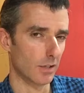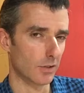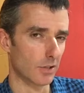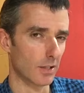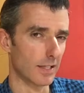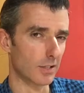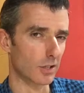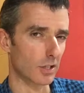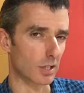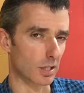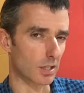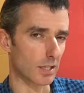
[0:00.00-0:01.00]
So let's
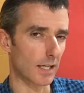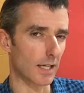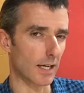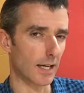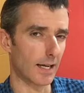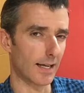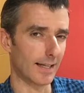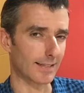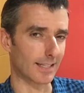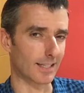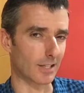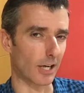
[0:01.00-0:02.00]
just
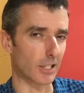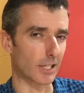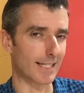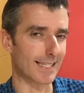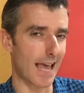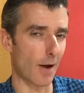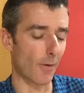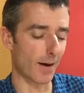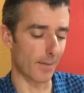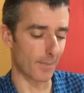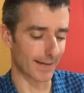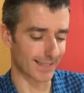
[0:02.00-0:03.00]
digest that
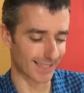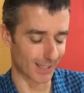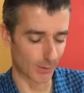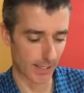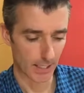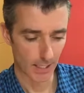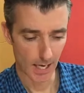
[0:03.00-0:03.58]
one a bit, shall we?